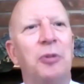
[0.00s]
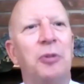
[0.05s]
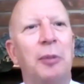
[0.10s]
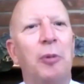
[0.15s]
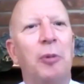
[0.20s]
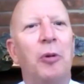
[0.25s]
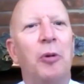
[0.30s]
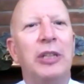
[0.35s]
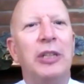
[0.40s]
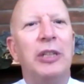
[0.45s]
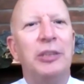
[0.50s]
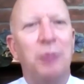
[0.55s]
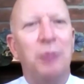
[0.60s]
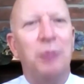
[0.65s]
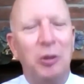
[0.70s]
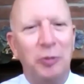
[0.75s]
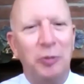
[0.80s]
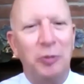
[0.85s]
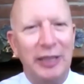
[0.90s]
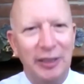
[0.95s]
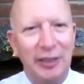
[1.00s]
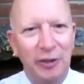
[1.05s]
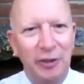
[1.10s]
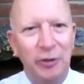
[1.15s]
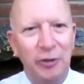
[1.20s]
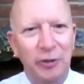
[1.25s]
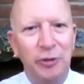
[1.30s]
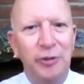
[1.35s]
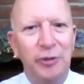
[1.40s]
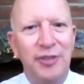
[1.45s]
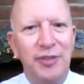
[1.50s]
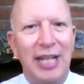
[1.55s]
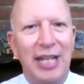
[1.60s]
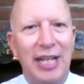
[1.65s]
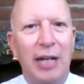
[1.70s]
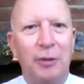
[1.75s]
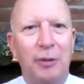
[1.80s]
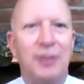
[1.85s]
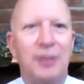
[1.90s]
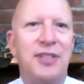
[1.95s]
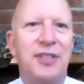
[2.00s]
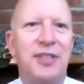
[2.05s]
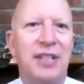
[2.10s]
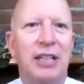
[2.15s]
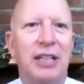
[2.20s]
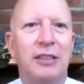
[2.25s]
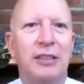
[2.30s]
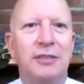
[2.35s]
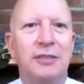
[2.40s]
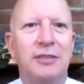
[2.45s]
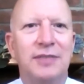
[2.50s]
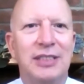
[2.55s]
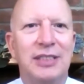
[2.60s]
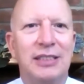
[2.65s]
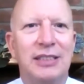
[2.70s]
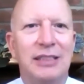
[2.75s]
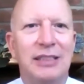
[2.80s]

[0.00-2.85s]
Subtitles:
point where we lose ourselves.